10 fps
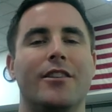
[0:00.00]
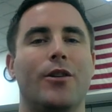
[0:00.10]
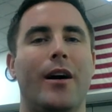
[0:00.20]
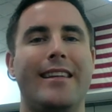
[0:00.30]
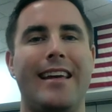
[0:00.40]

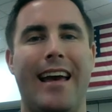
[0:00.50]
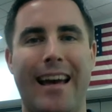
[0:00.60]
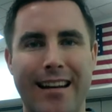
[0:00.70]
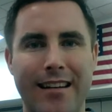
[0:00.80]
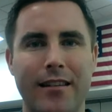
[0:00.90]
So at the
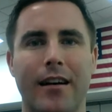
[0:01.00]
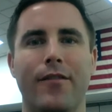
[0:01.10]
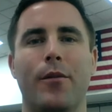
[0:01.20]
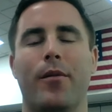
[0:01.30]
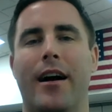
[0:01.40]
end
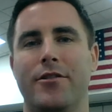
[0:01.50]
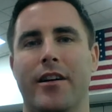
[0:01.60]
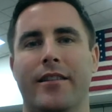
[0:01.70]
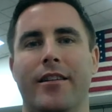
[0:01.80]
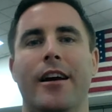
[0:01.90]
of the
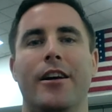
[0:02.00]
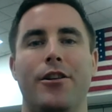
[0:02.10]
project,